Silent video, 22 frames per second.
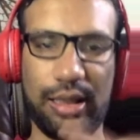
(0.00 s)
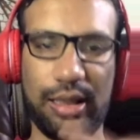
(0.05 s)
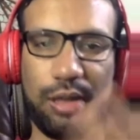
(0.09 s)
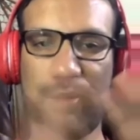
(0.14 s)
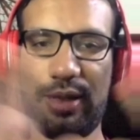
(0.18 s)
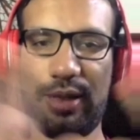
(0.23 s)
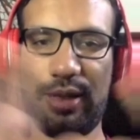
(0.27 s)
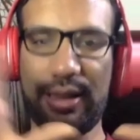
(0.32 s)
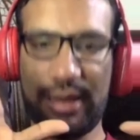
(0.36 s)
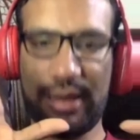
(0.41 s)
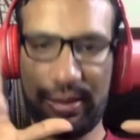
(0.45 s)

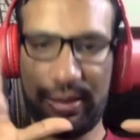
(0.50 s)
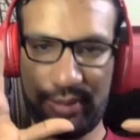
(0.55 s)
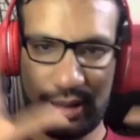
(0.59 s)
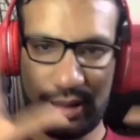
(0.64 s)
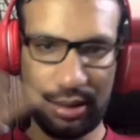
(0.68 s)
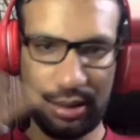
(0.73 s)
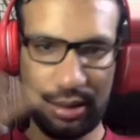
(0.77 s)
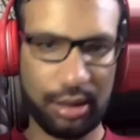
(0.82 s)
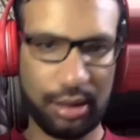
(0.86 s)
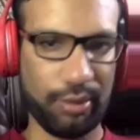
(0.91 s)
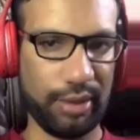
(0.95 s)
this will give
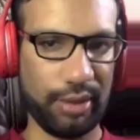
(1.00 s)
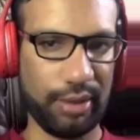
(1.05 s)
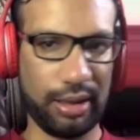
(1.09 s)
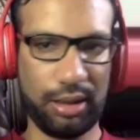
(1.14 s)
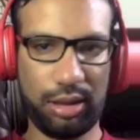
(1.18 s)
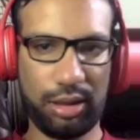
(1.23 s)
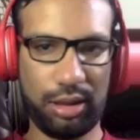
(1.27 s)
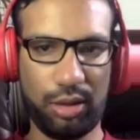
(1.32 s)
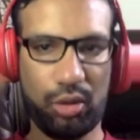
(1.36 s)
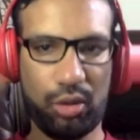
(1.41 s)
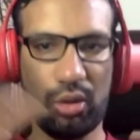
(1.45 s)
us a
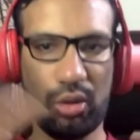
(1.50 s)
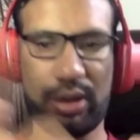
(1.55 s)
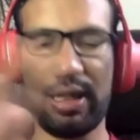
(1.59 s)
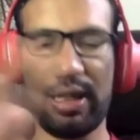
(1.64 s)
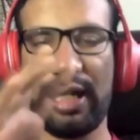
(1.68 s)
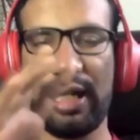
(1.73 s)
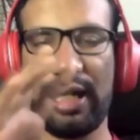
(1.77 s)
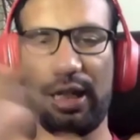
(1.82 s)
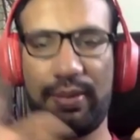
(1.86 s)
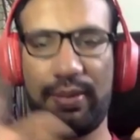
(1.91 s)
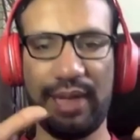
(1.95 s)
very
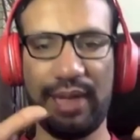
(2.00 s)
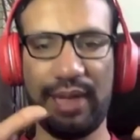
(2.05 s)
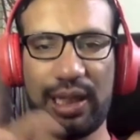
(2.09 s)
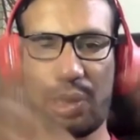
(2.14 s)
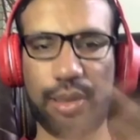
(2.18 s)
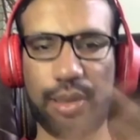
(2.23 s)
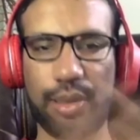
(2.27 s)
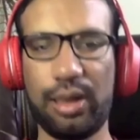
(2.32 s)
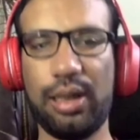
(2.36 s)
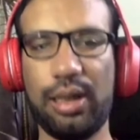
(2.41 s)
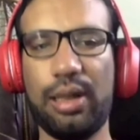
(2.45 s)
good
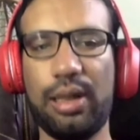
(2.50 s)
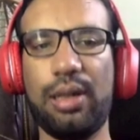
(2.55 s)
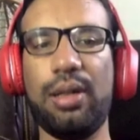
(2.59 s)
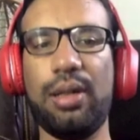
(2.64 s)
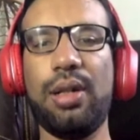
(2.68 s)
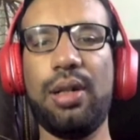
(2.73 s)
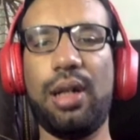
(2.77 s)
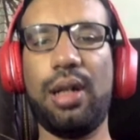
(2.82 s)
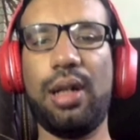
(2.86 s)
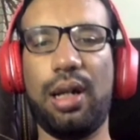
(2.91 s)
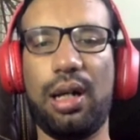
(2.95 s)
animation.
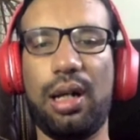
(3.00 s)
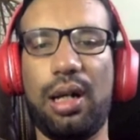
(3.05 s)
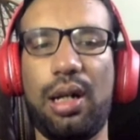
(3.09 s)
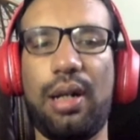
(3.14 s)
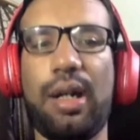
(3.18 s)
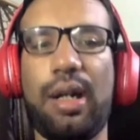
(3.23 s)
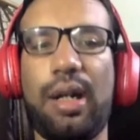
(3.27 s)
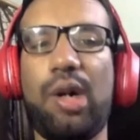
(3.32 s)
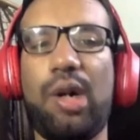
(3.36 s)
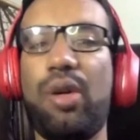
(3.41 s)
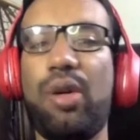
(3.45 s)

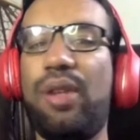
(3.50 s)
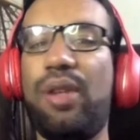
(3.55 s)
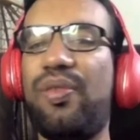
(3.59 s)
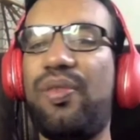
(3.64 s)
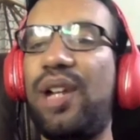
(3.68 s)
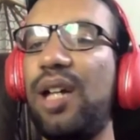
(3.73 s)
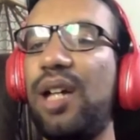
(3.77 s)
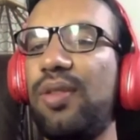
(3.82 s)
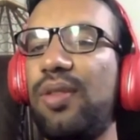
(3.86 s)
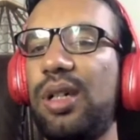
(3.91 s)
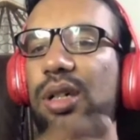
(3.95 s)
Now if
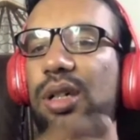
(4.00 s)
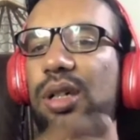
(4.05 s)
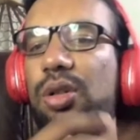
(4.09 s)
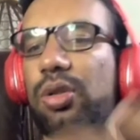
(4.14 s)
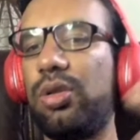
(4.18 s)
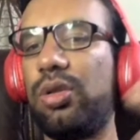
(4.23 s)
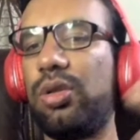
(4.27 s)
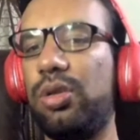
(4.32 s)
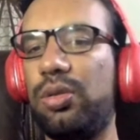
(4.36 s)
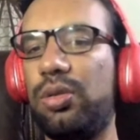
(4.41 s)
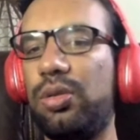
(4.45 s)
I want
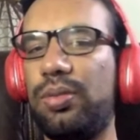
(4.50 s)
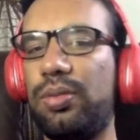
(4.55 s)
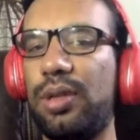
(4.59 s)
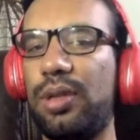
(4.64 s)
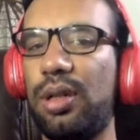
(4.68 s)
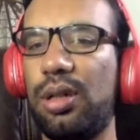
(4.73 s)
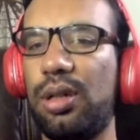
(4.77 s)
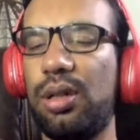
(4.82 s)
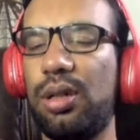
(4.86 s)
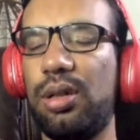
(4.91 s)
to